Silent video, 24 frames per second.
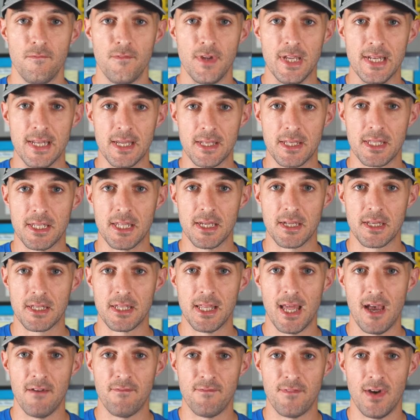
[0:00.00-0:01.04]
Fenix 6
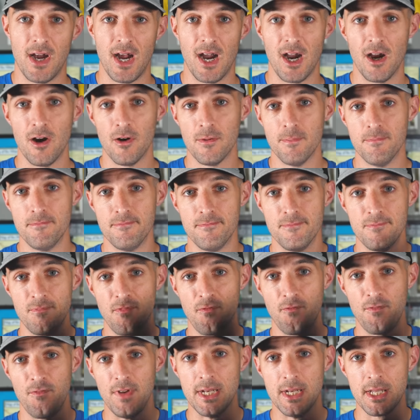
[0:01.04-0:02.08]
Sapphire,
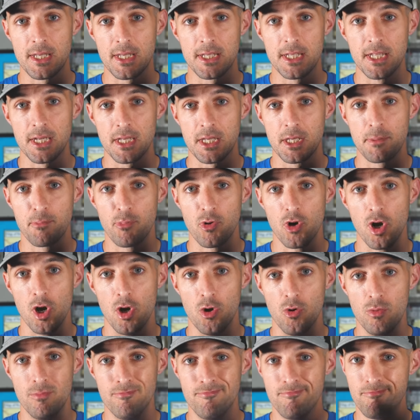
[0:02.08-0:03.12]
Fenix 6
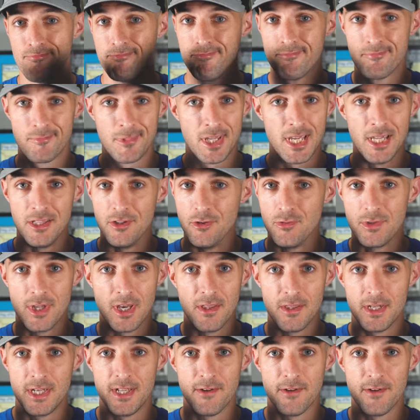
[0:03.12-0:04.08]
Pro. Can you tell the